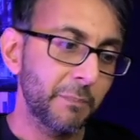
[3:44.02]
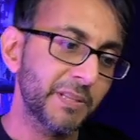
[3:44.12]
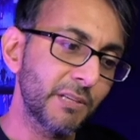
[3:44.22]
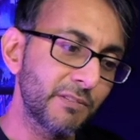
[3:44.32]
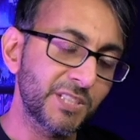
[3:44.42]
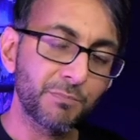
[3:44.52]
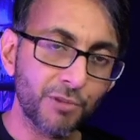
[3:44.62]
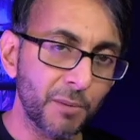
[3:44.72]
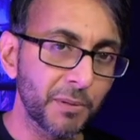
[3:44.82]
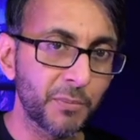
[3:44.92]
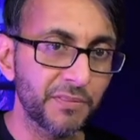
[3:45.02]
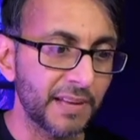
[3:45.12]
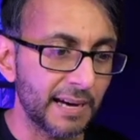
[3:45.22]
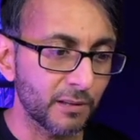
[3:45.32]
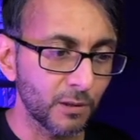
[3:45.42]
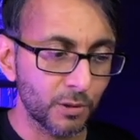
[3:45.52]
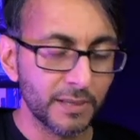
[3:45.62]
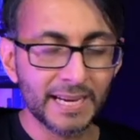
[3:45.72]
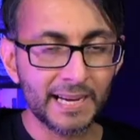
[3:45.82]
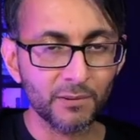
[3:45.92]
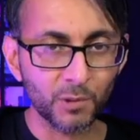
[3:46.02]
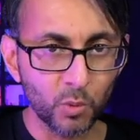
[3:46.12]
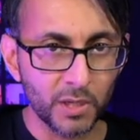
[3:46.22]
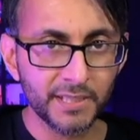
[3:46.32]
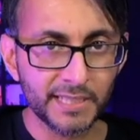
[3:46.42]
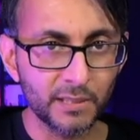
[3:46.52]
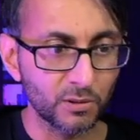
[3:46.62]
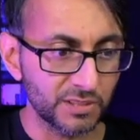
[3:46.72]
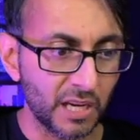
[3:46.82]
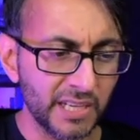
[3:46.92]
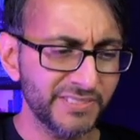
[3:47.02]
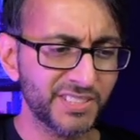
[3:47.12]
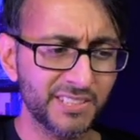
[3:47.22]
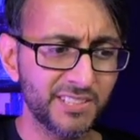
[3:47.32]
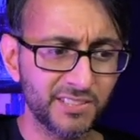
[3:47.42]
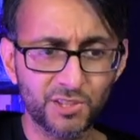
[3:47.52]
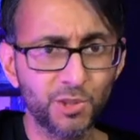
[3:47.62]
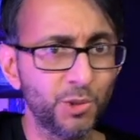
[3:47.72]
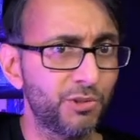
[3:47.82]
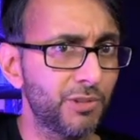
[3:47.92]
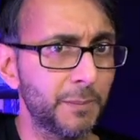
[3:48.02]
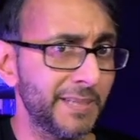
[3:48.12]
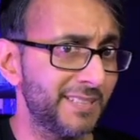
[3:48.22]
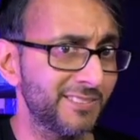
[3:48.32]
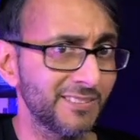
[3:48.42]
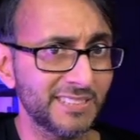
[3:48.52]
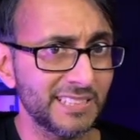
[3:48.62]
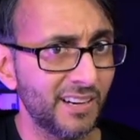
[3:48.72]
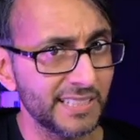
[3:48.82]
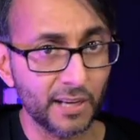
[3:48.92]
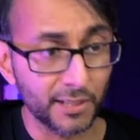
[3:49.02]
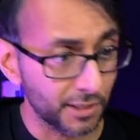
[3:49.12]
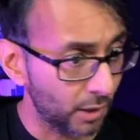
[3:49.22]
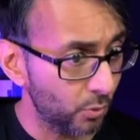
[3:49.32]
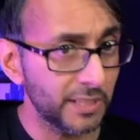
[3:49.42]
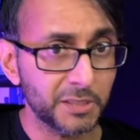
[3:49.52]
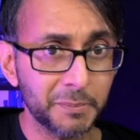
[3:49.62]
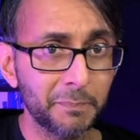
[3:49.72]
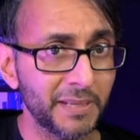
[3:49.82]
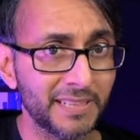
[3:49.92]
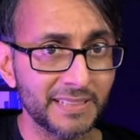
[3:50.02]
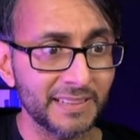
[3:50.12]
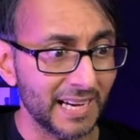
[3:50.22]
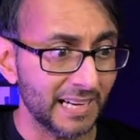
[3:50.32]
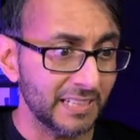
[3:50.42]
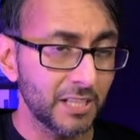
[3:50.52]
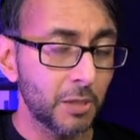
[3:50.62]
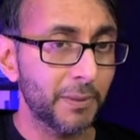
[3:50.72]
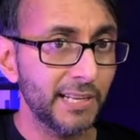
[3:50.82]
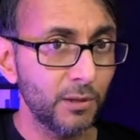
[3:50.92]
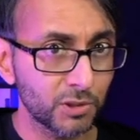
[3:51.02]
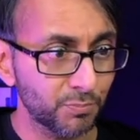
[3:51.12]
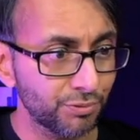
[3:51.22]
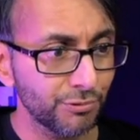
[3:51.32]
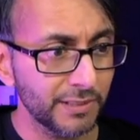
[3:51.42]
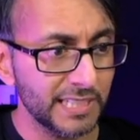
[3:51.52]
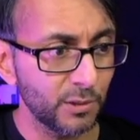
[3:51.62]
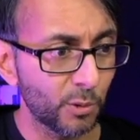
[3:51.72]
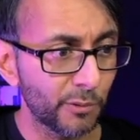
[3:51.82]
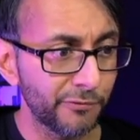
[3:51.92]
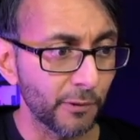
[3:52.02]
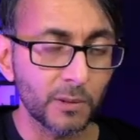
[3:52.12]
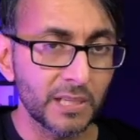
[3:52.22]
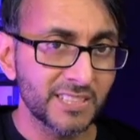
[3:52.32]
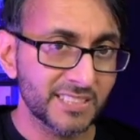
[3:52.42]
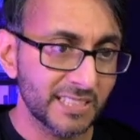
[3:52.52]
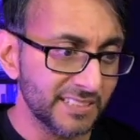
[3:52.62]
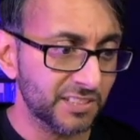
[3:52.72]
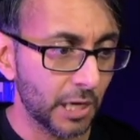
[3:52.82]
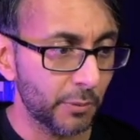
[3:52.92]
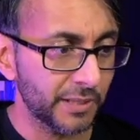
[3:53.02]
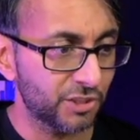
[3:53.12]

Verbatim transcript: But there is a problem with that. Look at how the wording looks. I've set it to two hundred pixels in height. I don't want it to be bigger than that, but it looks pretty awful. So let's go and